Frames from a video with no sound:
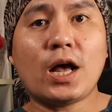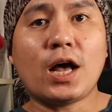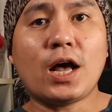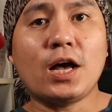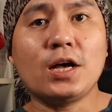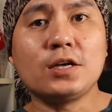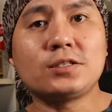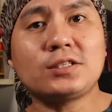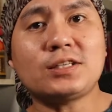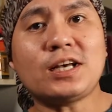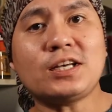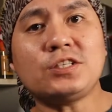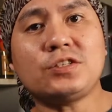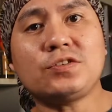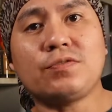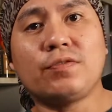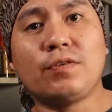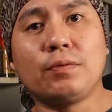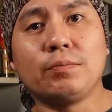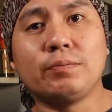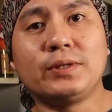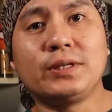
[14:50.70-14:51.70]
Aside
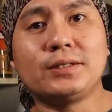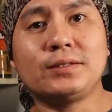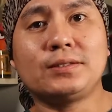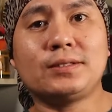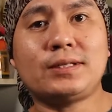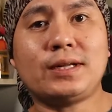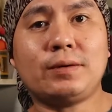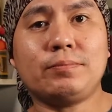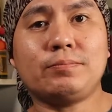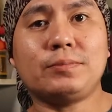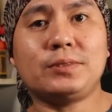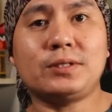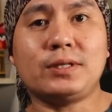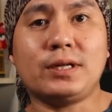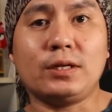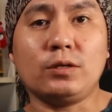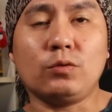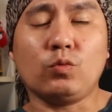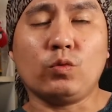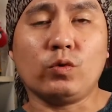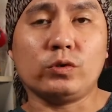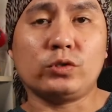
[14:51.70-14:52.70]
from the steps
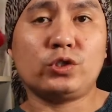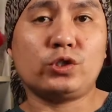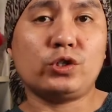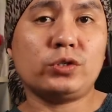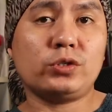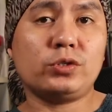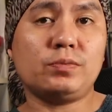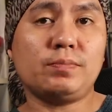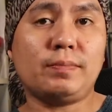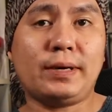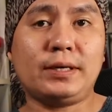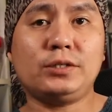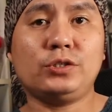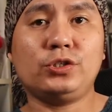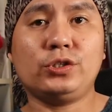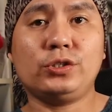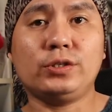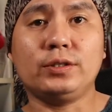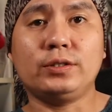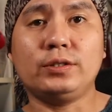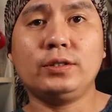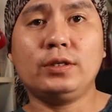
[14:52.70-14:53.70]
that was just
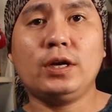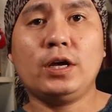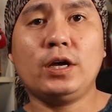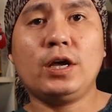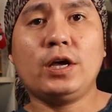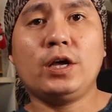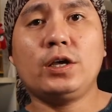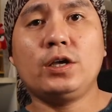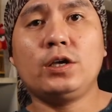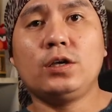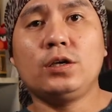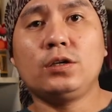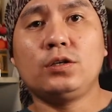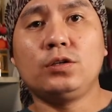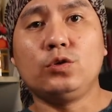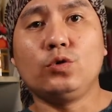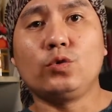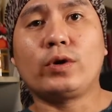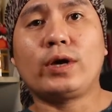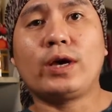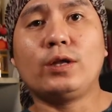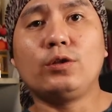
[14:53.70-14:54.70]
mentioned,
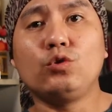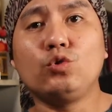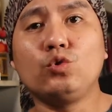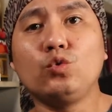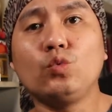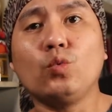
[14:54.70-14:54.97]
you can do